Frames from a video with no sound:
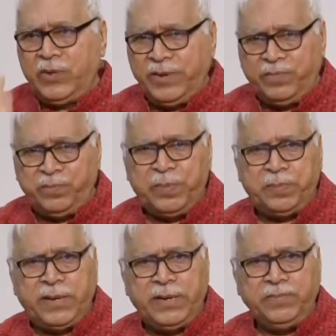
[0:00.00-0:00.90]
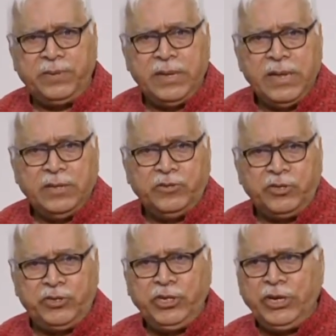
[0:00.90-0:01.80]
would have uh, perhaps
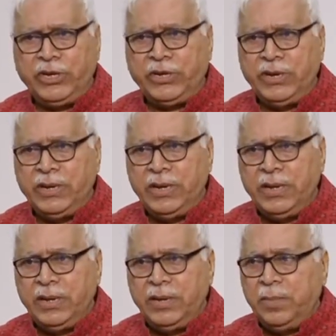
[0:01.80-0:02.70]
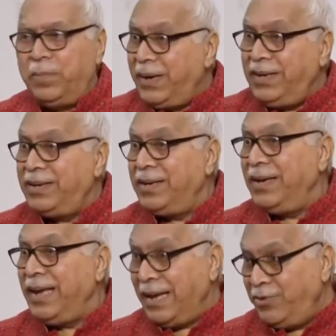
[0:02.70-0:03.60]
seceded. But
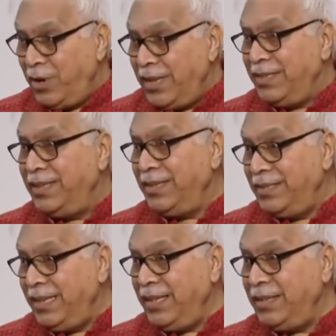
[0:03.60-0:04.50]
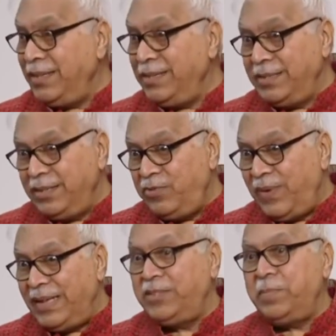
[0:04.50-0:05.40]
actually, these, uh, this
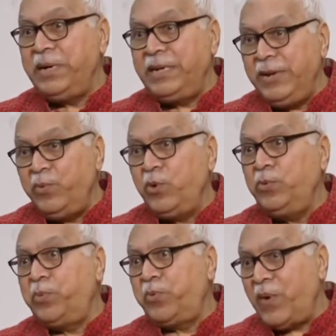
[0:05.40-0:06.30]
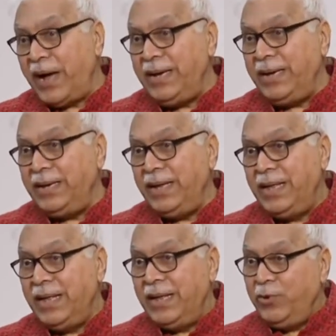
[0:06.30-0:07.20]
flexibility was provided
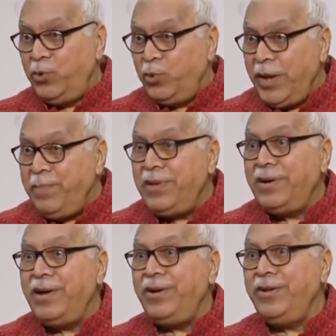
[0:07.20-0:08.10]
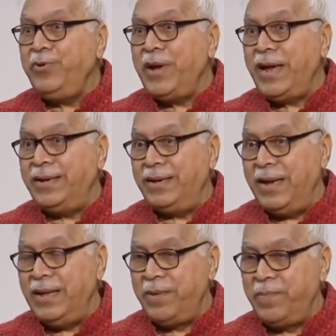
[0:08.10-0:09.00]
to keep the country united.